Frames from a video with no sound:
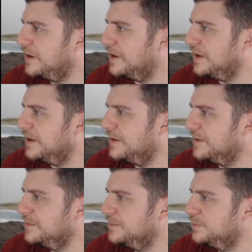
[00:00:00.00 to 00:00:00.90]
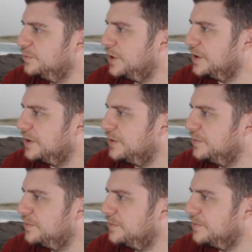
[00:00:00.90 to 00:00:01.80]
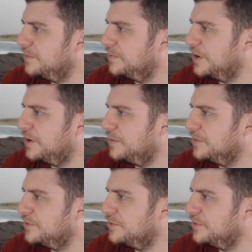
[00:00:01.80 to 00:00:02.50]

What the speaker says: Where'd it go? My carbon.